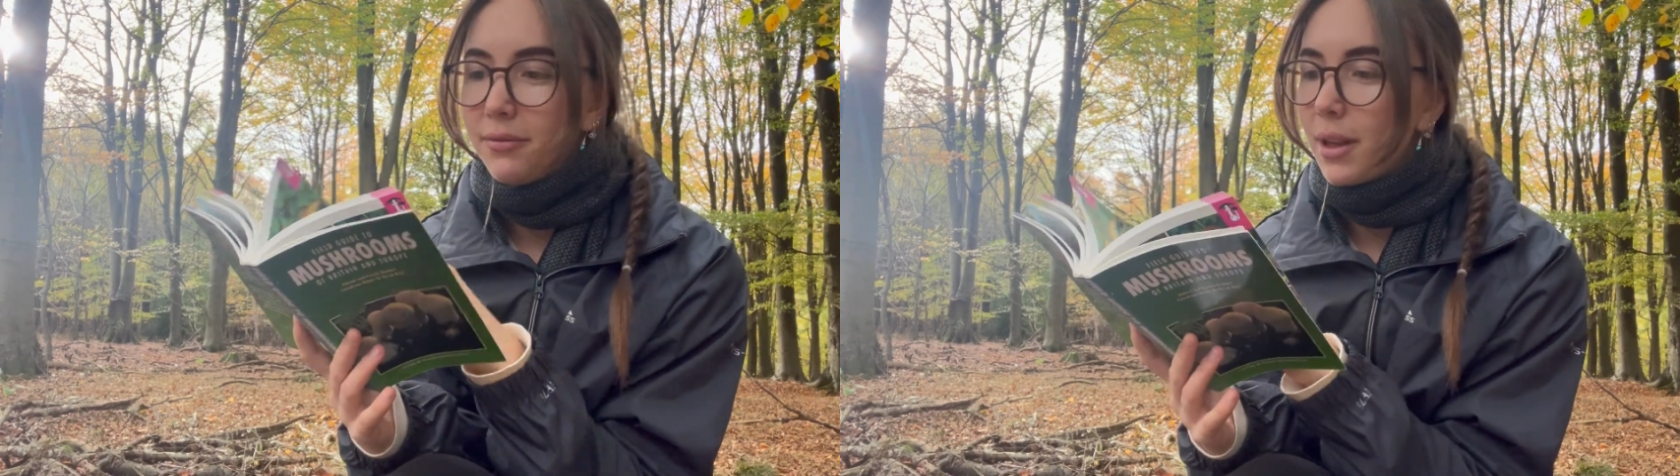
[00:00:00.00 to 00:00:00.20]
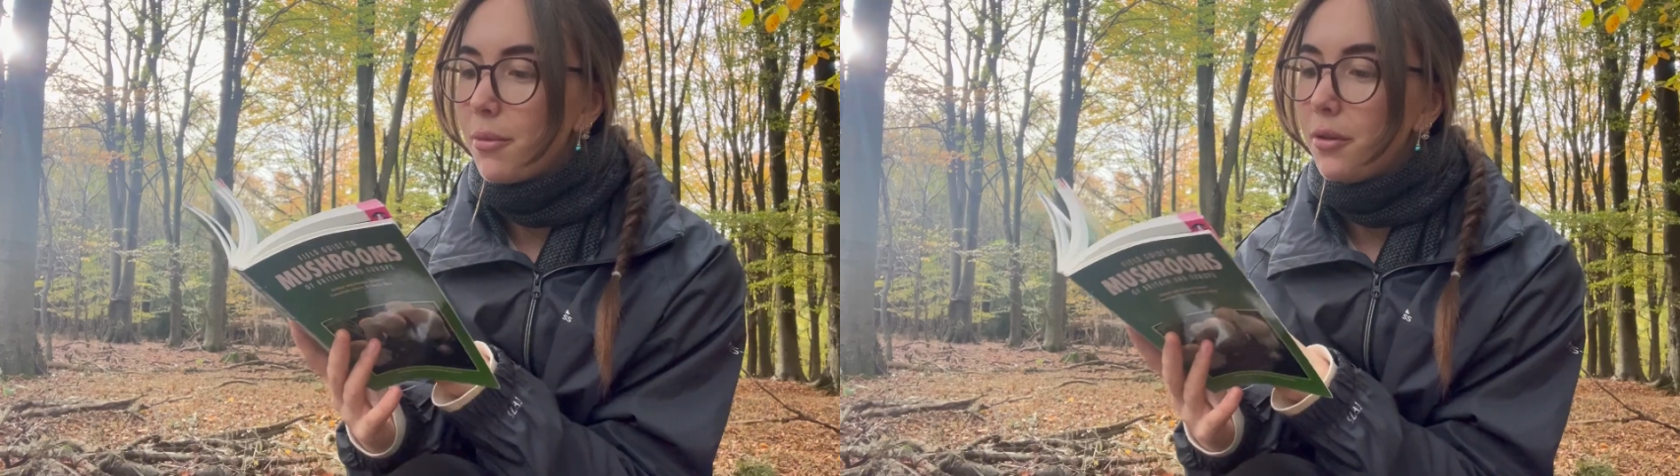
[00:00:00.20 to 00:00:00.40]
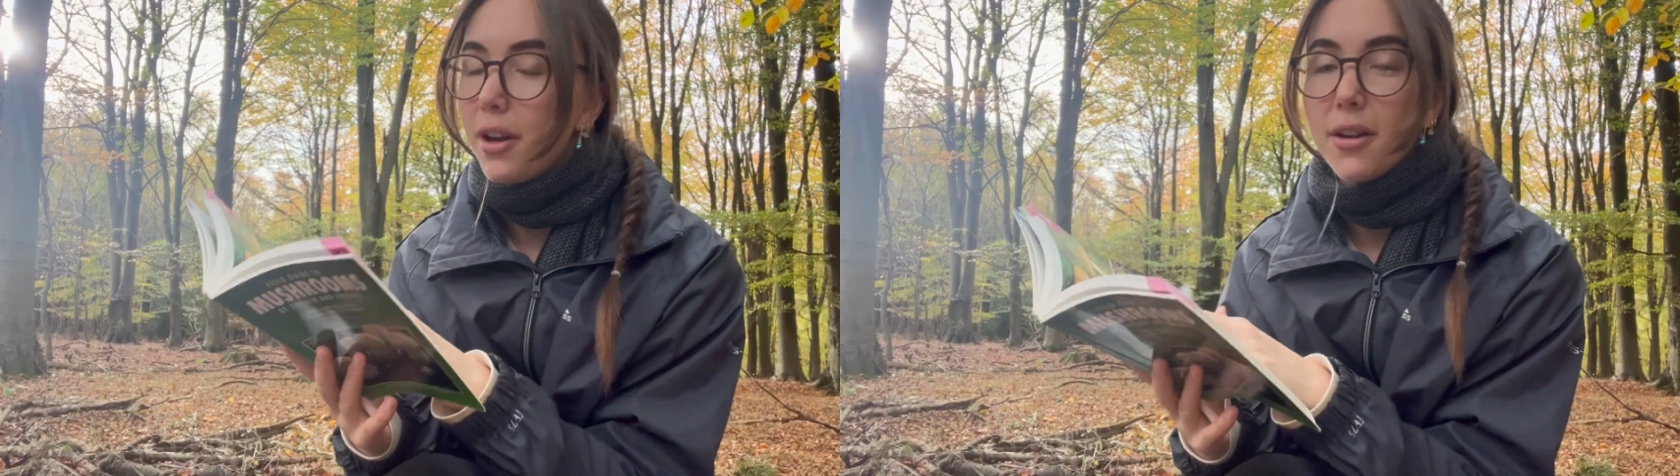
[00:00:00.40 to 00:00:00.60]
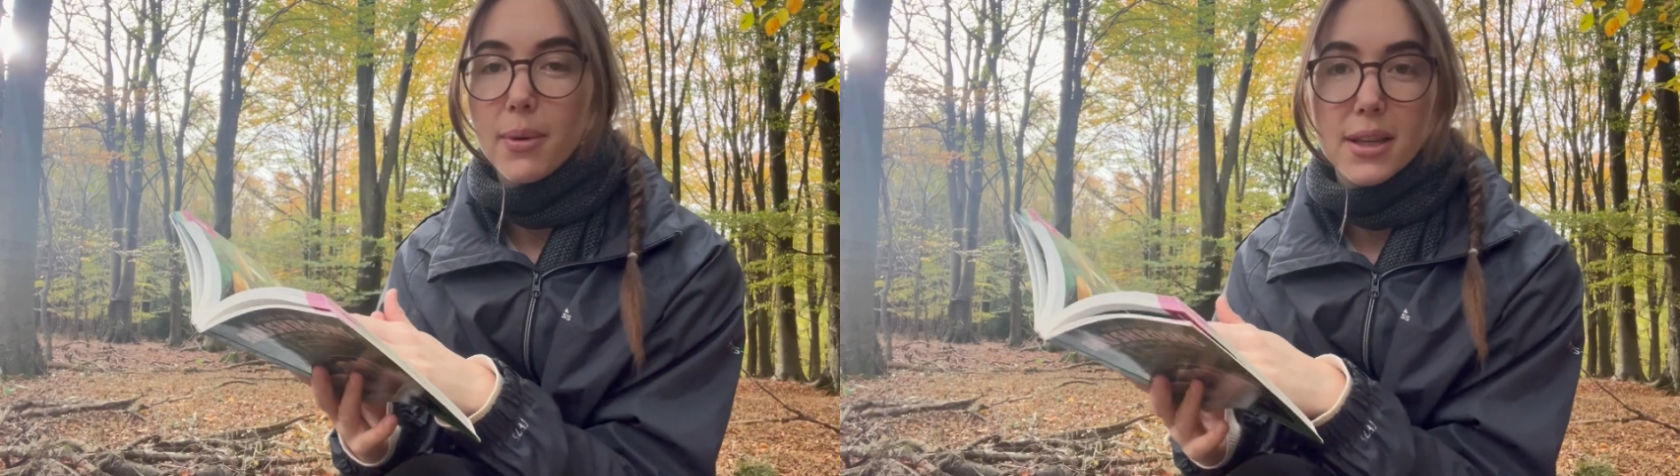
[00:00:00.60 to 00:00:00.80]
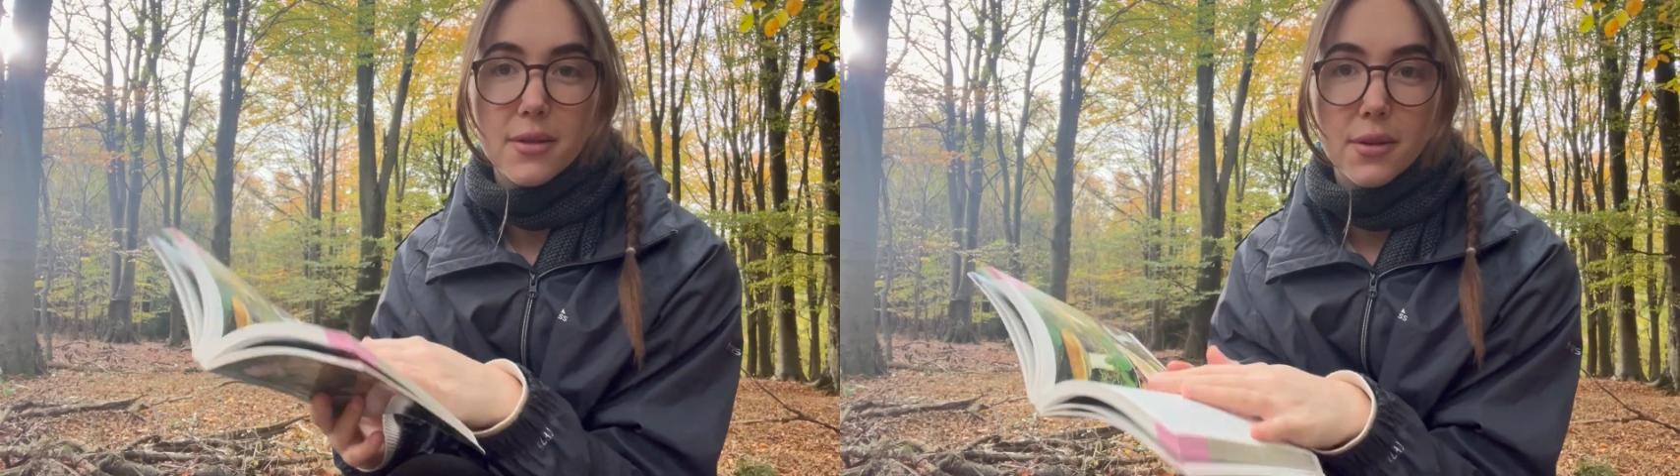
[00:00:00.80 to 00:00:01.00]
then we'll know
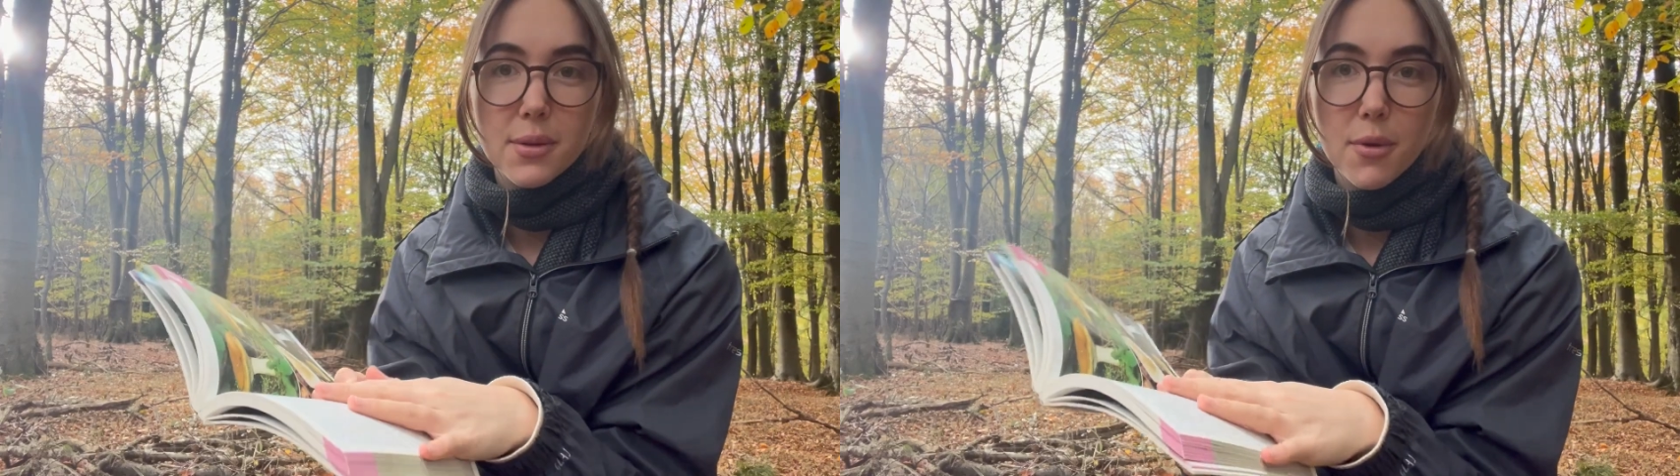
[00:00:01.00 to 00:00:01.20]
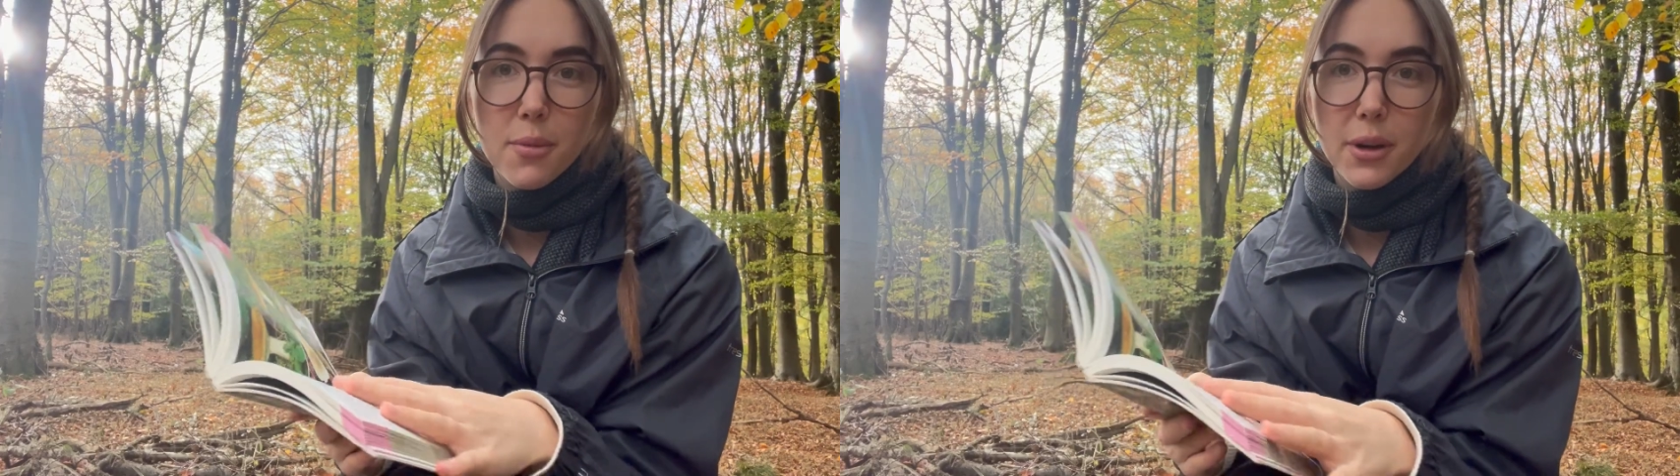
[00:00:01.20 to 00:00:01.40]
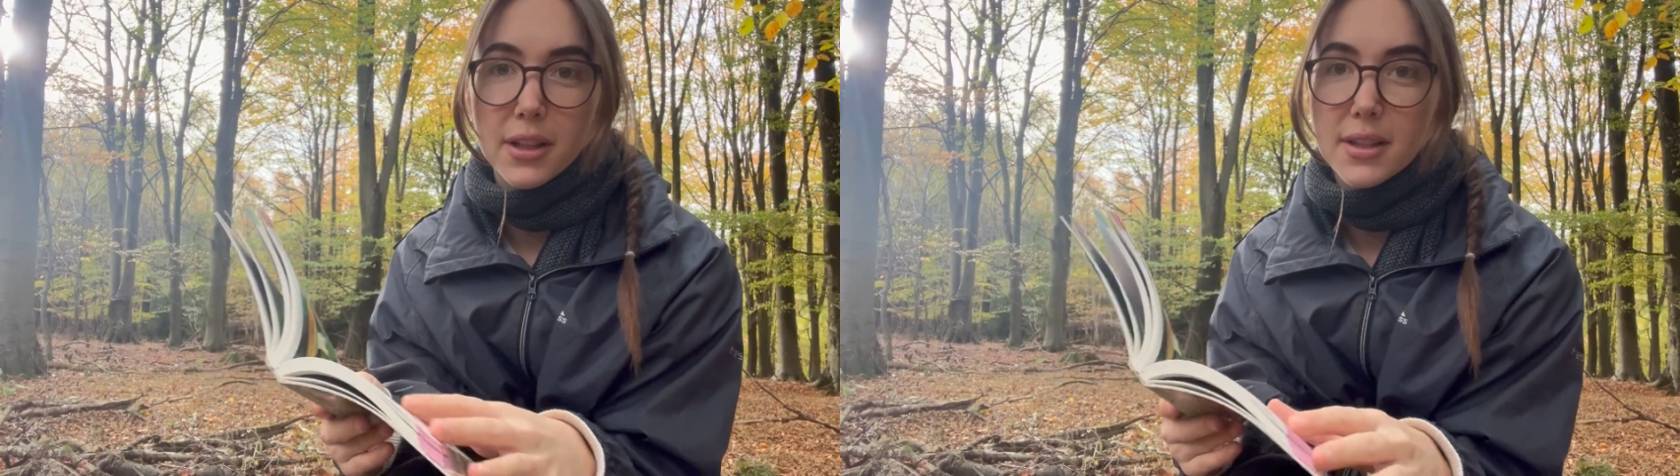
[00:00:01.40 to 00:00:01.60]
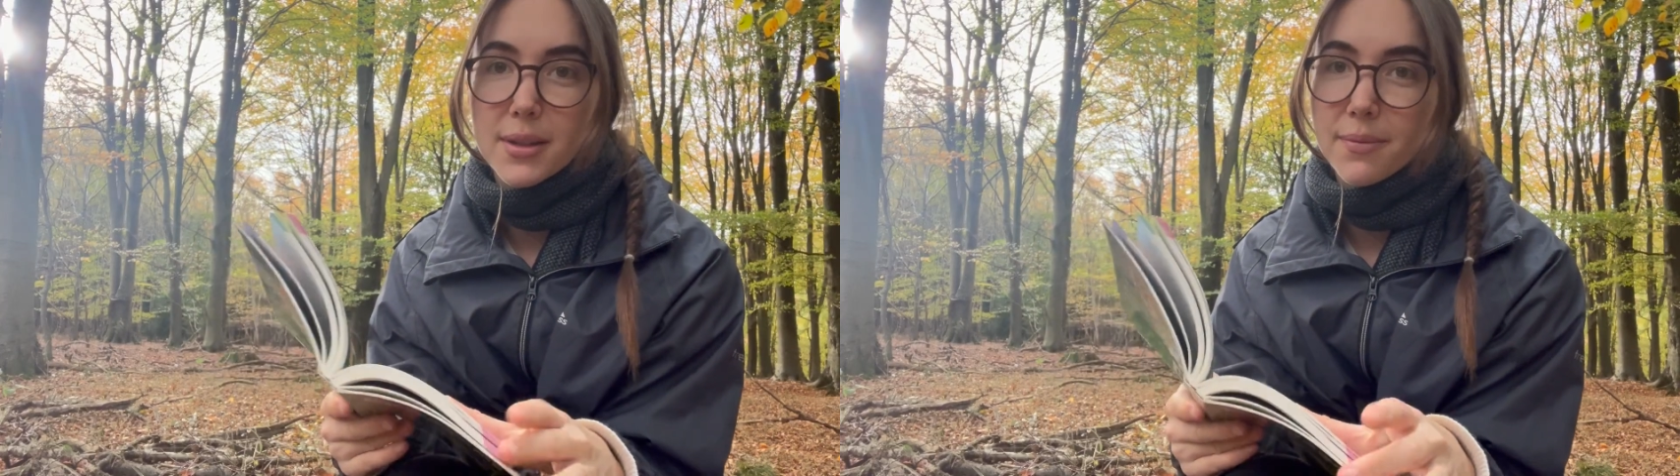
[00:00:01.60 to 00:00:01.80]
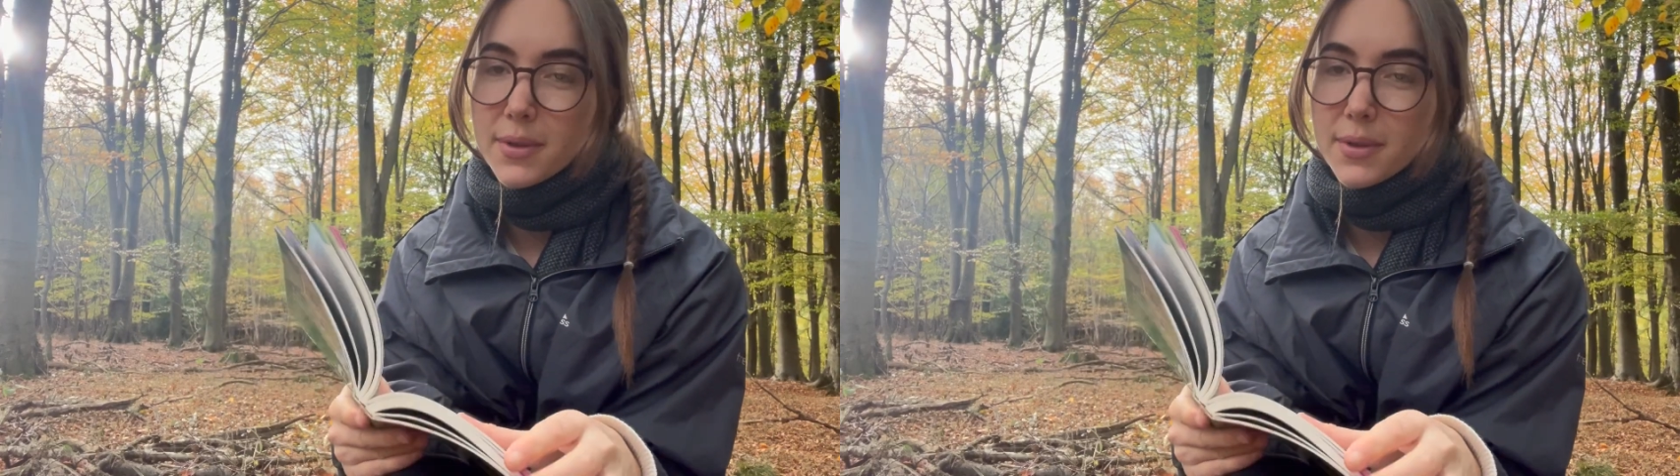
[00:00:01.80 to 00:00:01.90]
based on the spore prints.